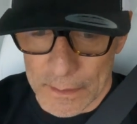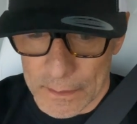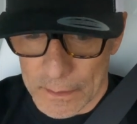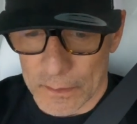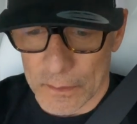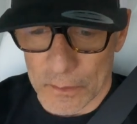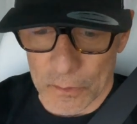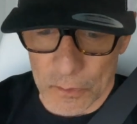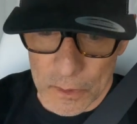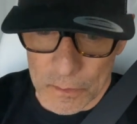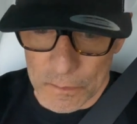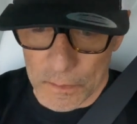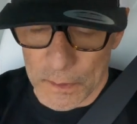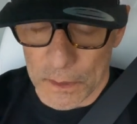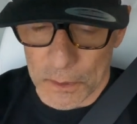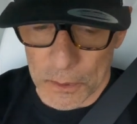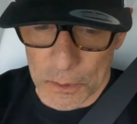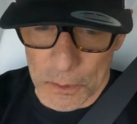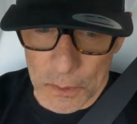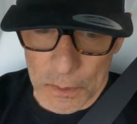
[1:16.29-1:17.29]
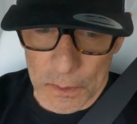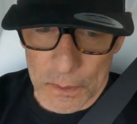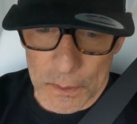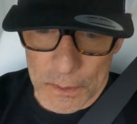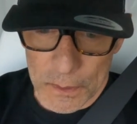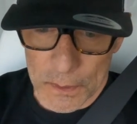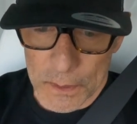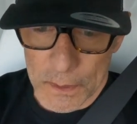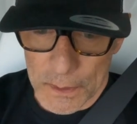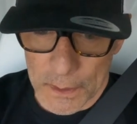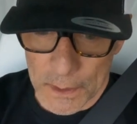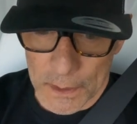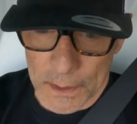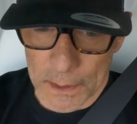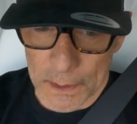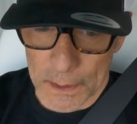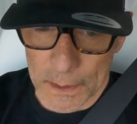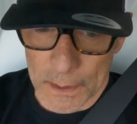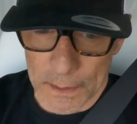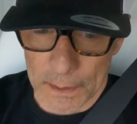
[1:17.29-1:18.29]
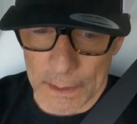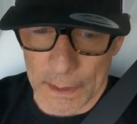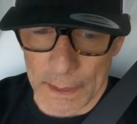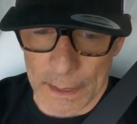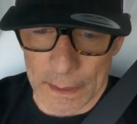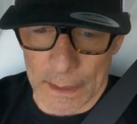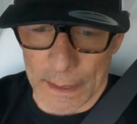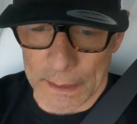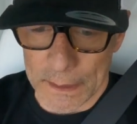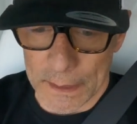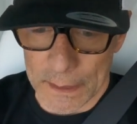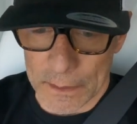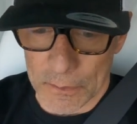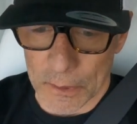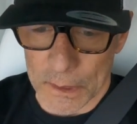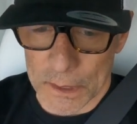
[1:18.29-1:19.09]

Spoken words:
review, and I did